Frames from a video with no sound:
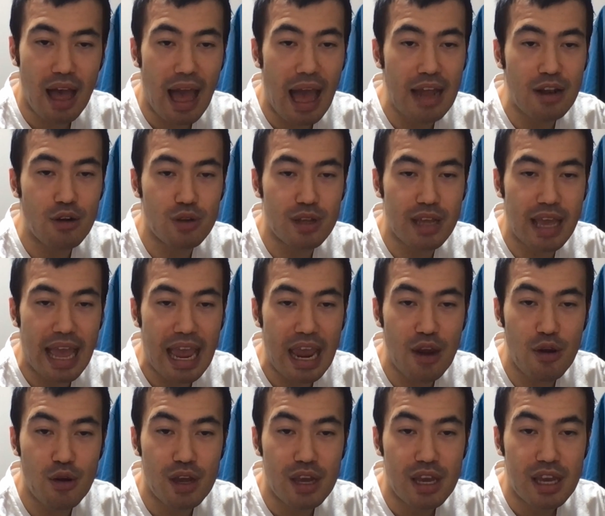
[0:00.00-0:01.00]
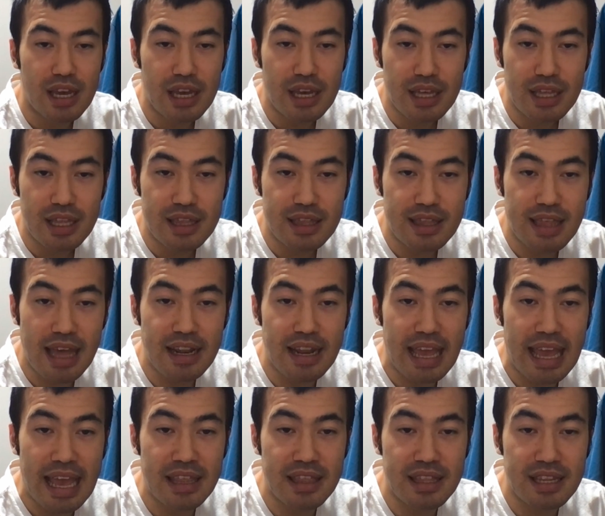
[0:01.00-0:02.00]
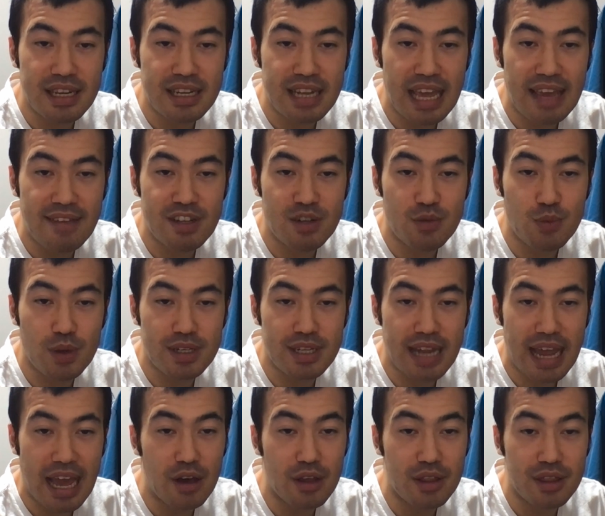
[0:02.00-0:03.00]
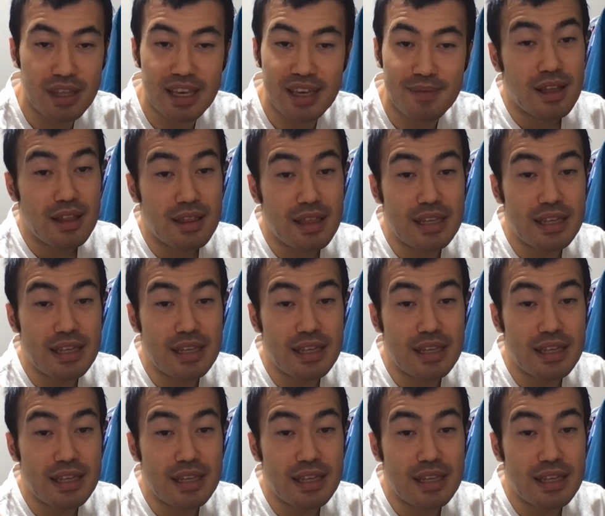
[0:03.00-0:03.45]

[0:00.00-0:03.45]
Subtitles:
I don't care that Anthony Davis wasn't healthy.